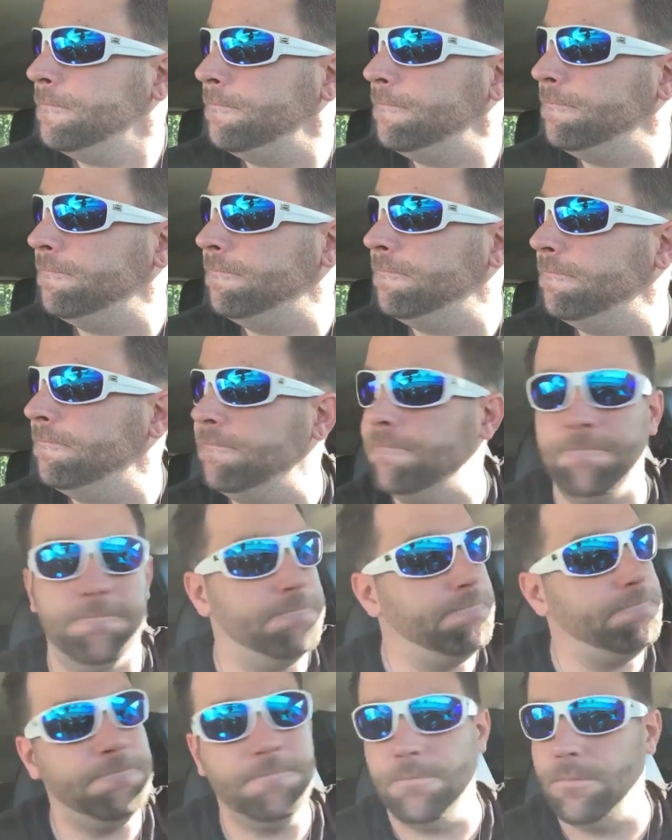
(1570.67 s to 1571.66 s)

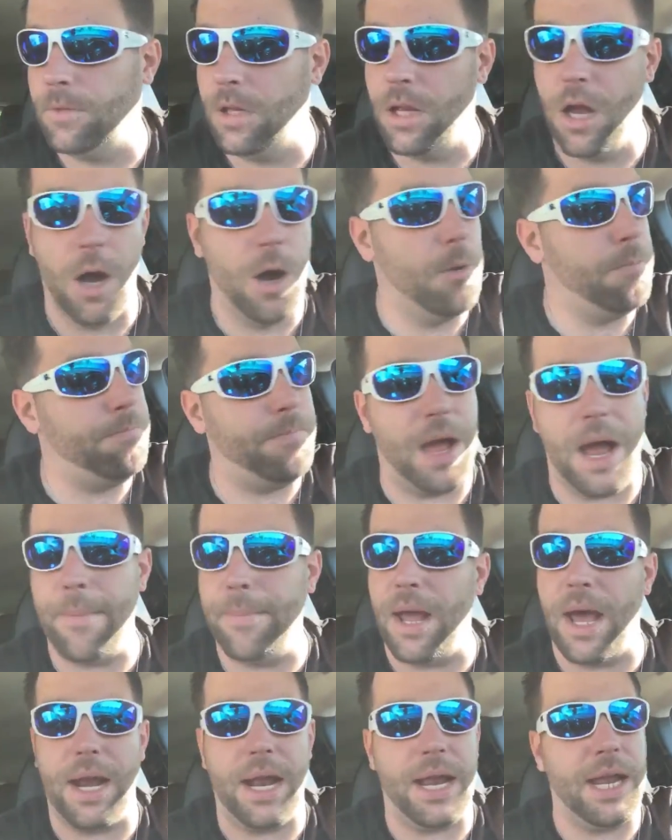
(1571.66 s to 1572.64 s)
Nope,
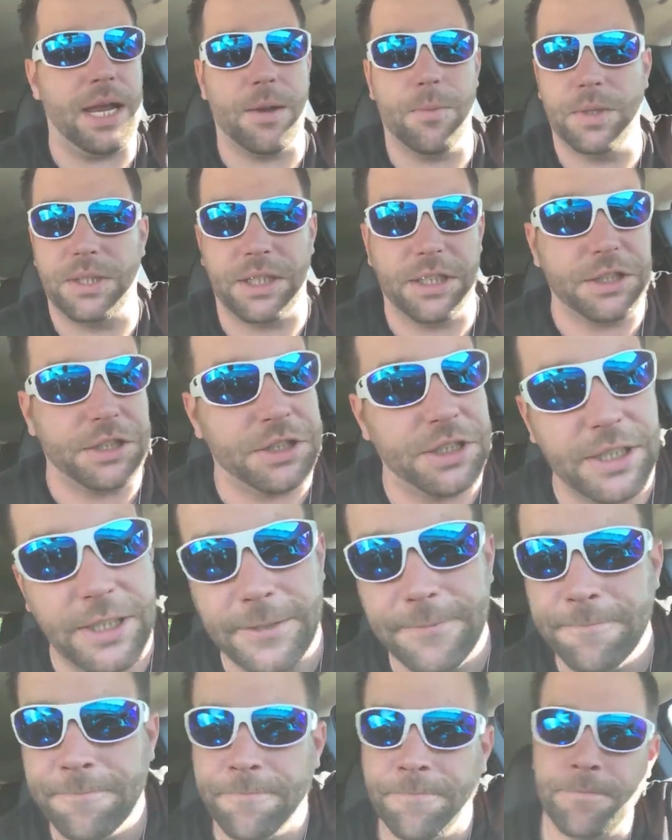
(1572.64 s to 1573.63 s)
I'm not hanging with this
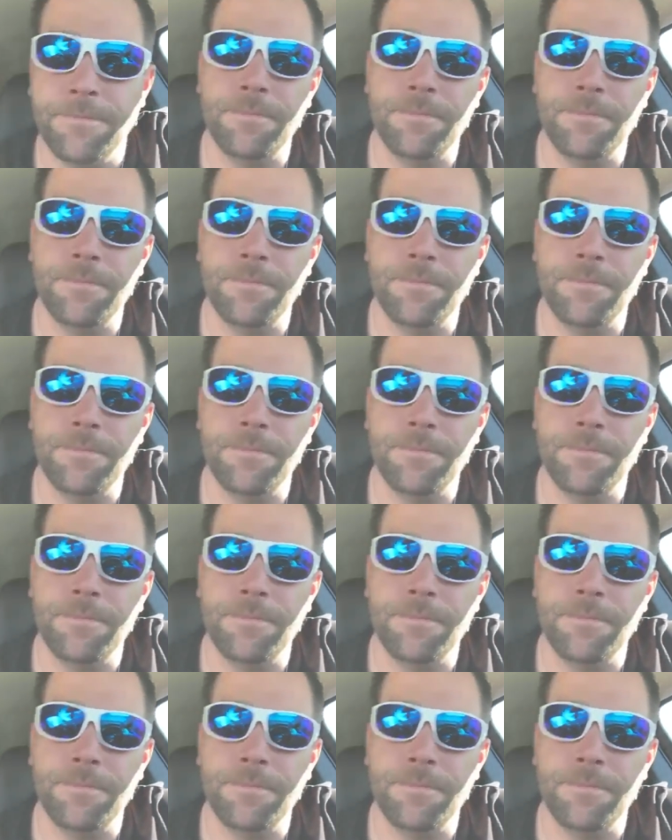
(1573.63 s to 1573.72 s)
shit.